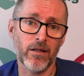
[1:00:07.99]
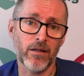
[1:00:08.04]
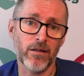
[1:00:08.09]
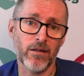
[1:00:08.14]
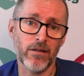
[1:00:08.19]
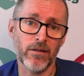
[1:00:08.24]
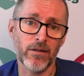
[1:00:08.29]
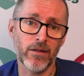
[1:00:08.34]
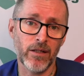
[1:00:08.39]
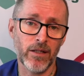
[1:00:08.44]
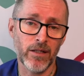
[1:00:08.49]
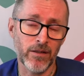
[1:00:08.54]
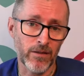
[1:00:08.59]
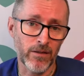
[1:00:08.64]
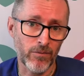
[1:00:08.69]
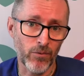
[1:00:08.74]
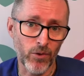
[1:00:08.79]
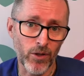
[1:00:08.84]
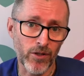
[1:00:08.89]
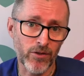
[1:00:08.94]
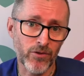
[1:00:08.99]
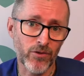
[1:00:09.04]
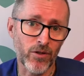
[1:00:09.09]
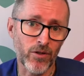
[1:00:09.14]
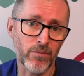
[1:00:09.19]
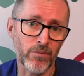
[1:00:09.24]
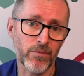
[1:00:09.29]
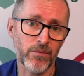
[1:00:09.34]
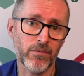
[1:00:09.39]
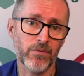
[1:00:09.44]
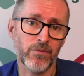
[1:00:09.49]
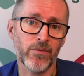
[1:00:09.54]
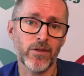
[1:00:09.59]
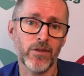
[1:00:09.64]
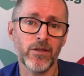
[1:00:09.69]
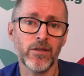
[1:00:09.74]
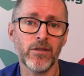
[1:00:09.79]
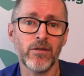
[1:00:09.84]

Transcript: in the workshop where